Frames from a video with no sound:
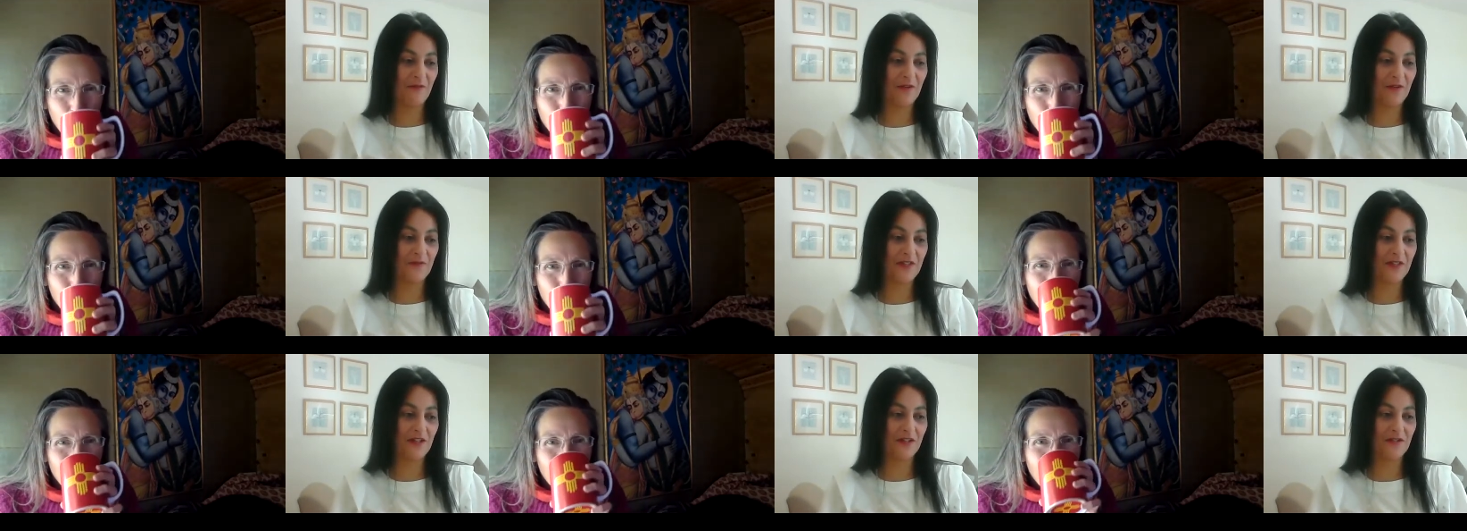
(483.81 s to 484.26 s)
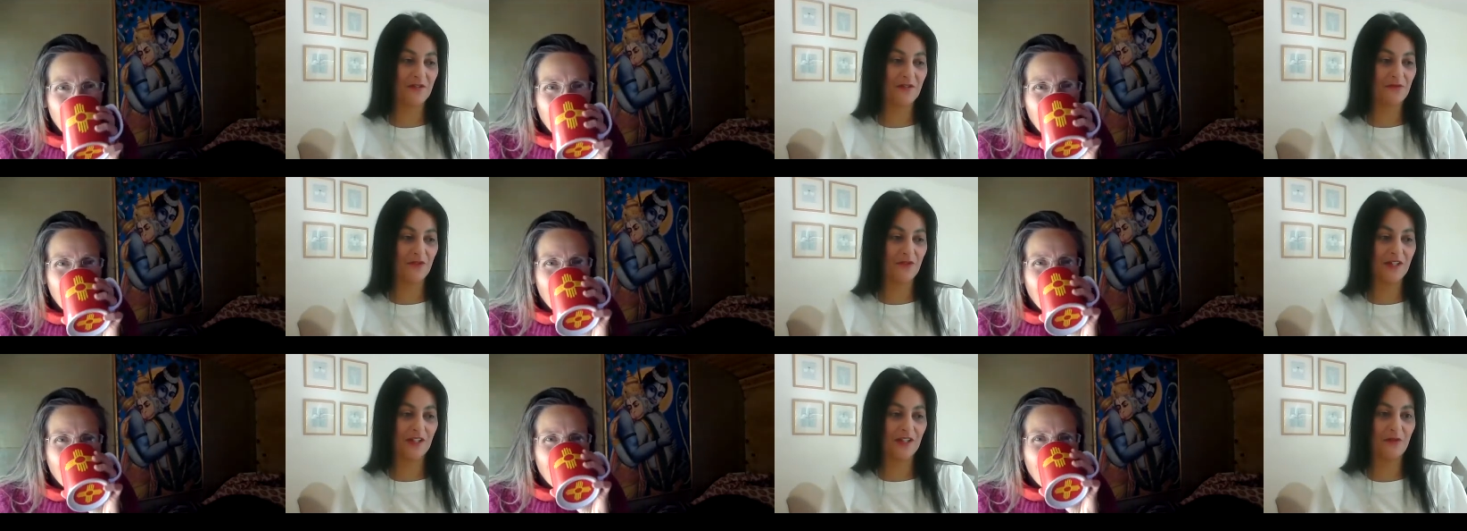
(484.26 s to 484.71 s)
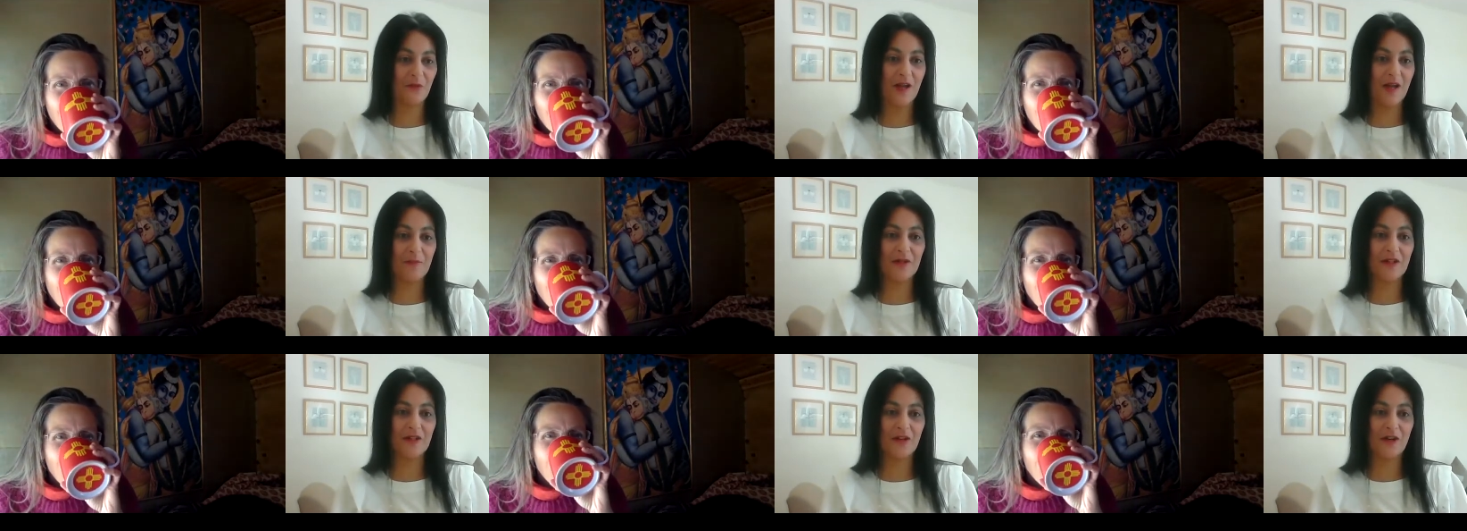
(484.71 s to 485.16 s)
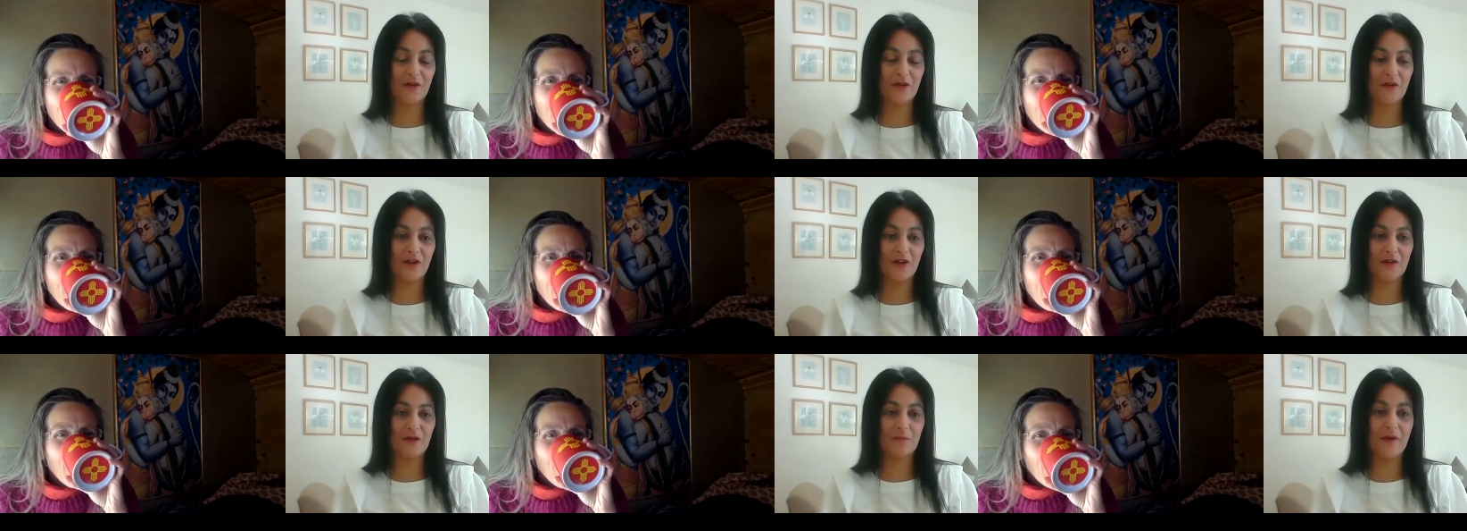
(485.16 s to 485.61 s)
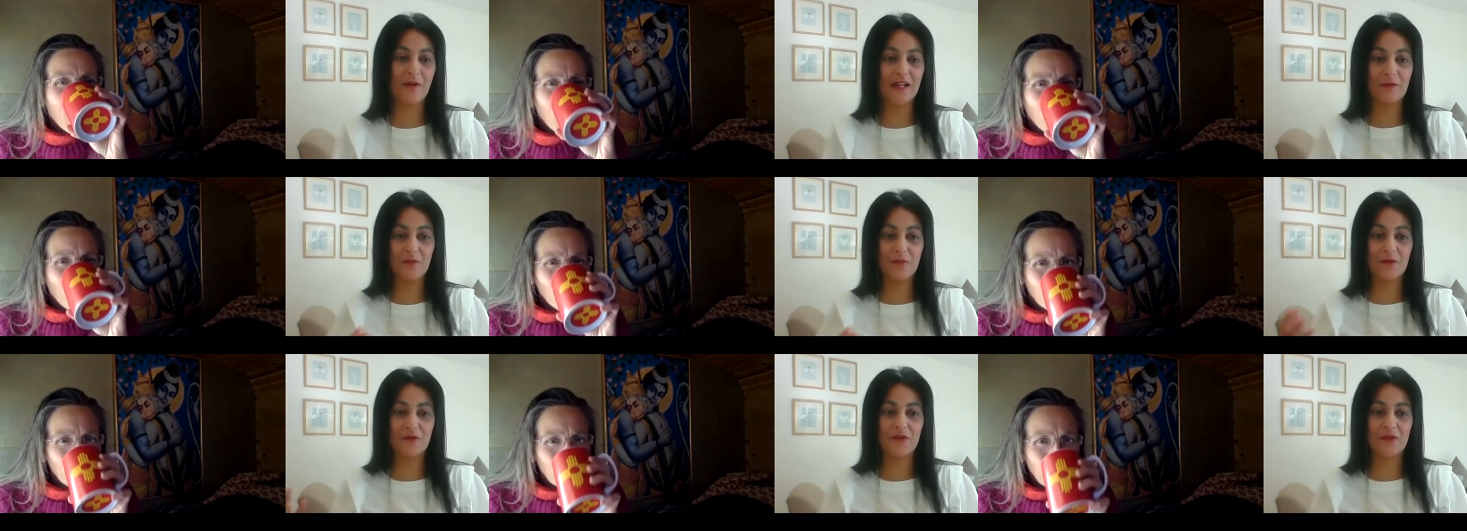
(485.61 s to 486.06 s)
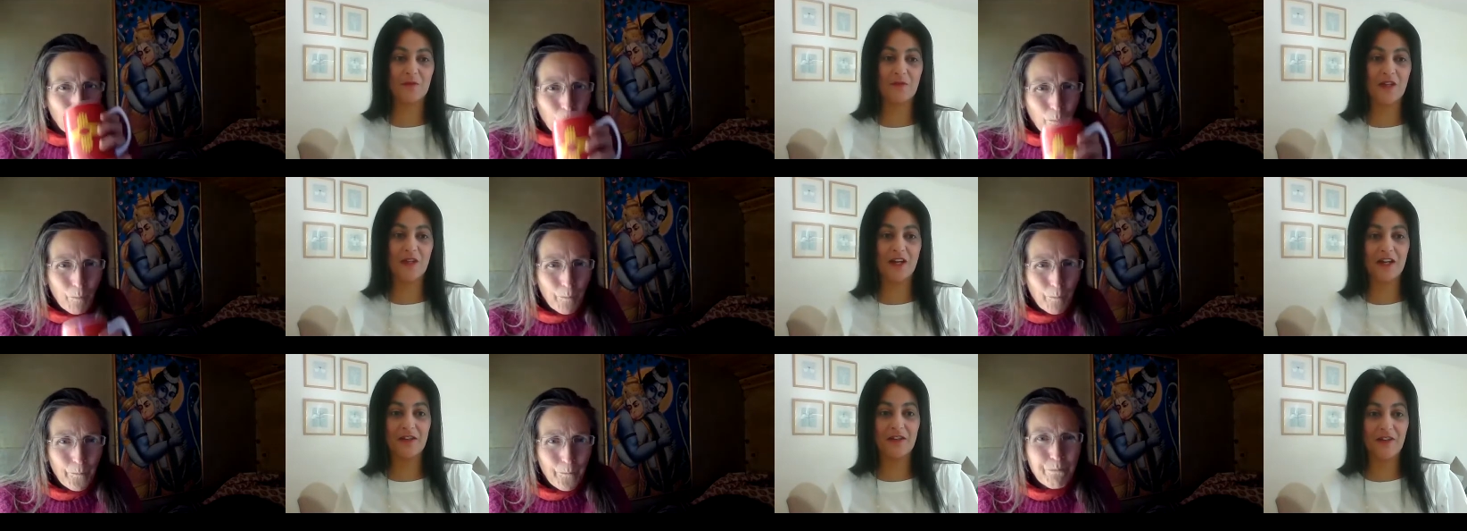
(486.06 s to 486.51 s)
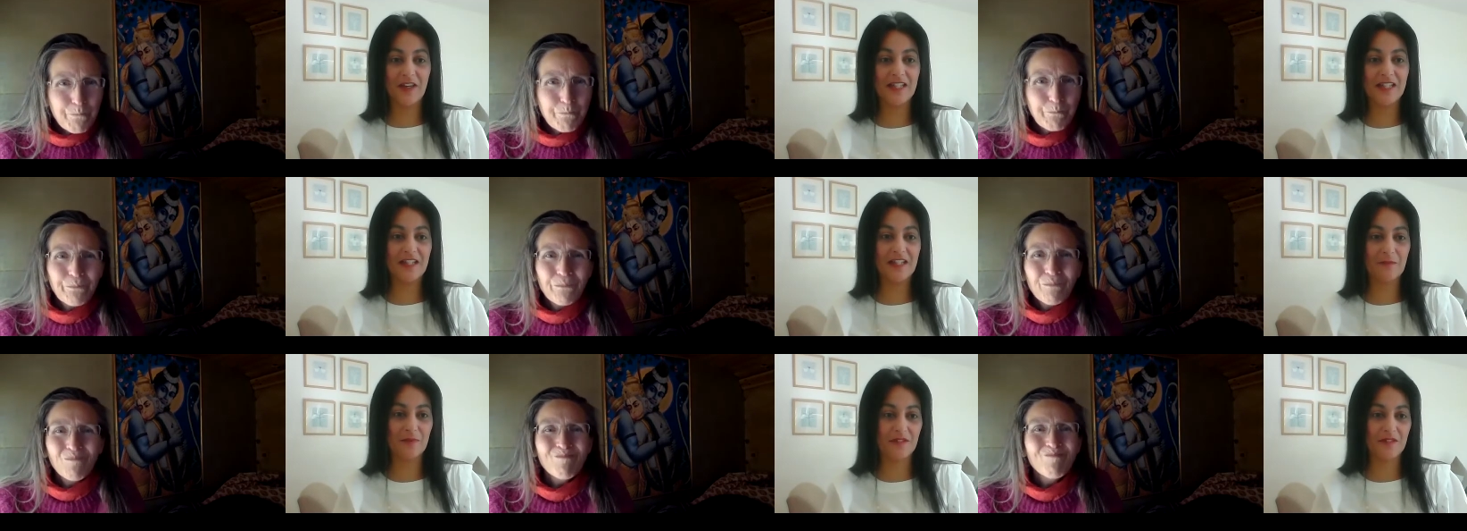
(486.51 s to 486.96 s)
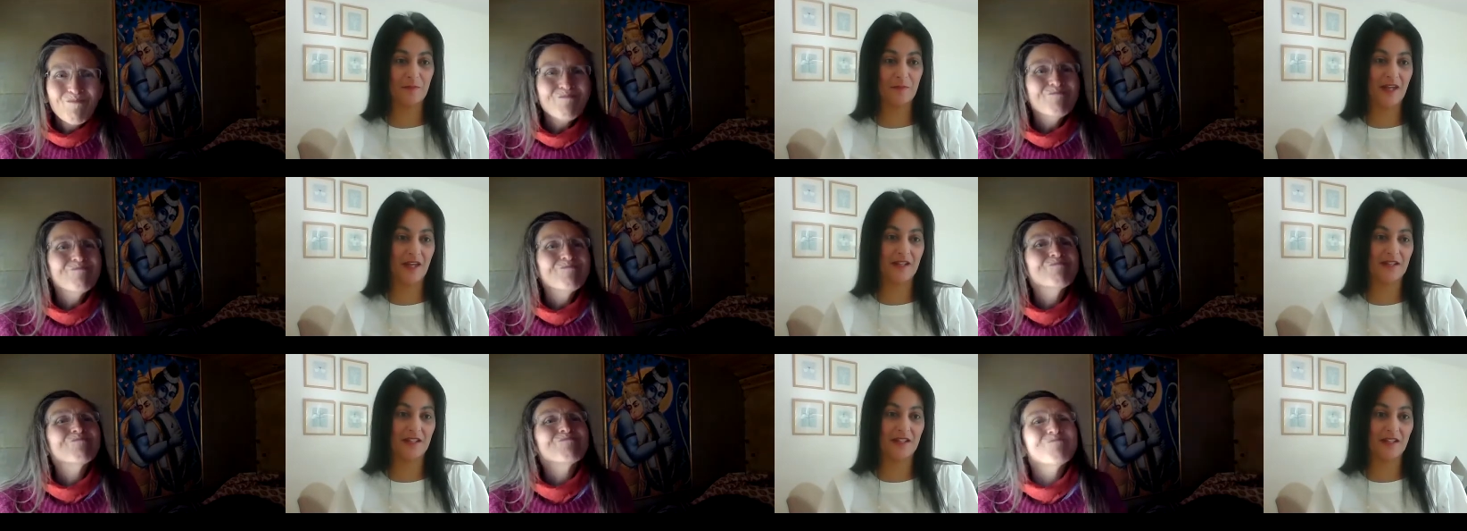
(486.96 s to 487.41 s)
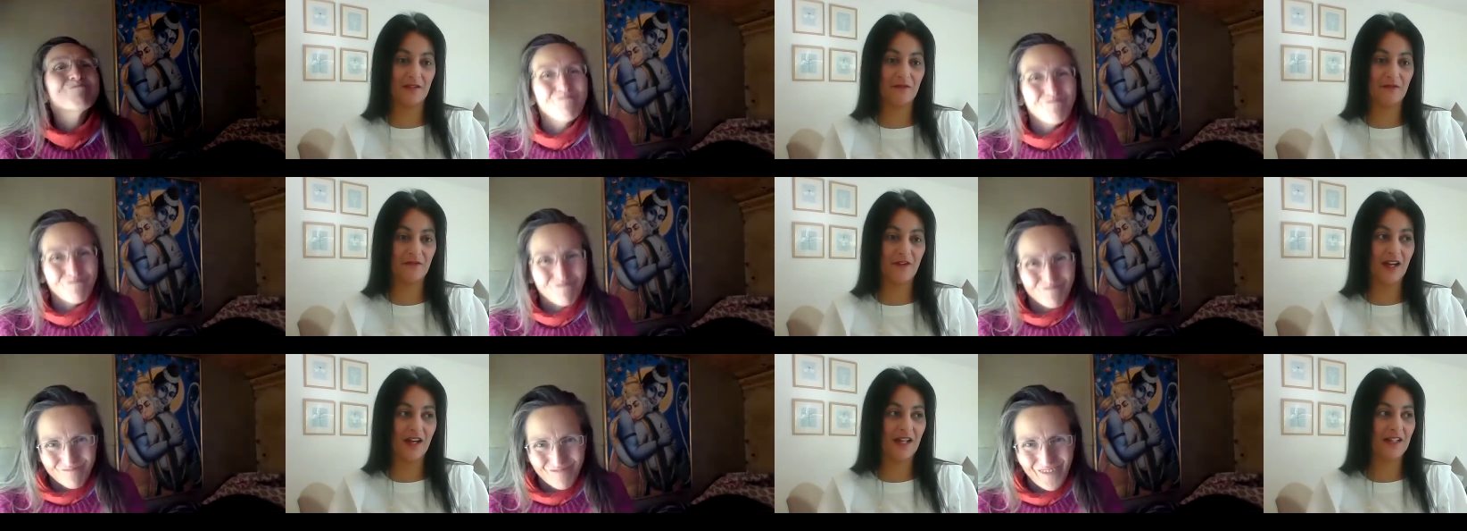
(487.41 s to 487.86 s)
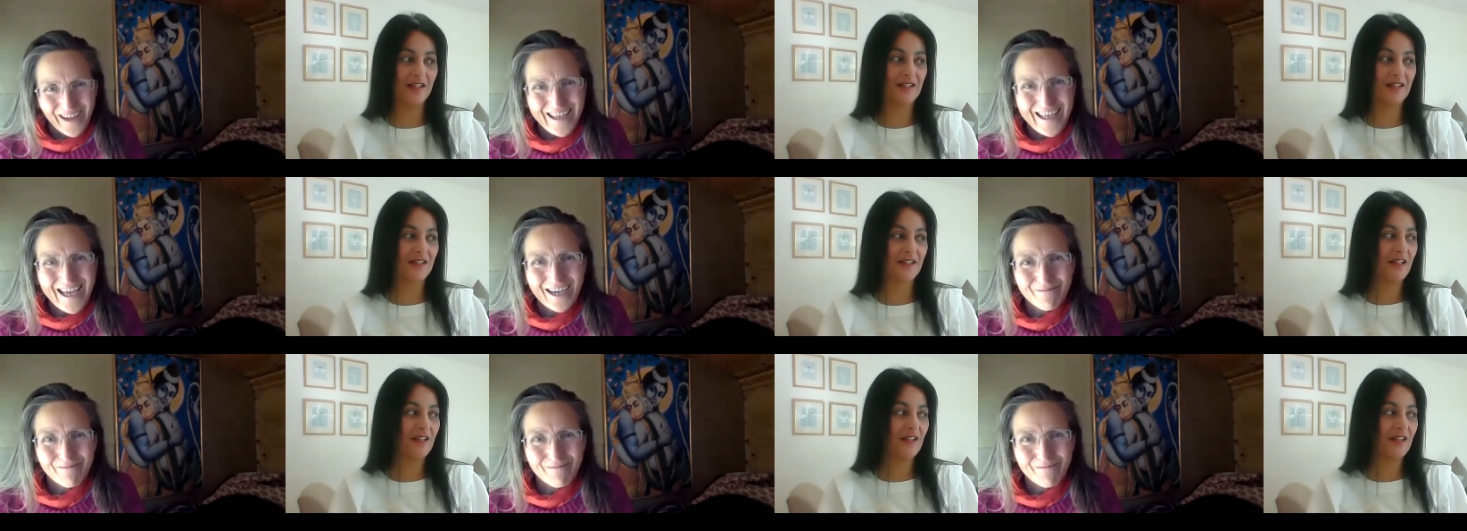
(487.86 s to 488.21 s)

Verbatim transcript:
Speaker 1: I've, started running a webinar on menopause from the ayurvedic perspective and yeah.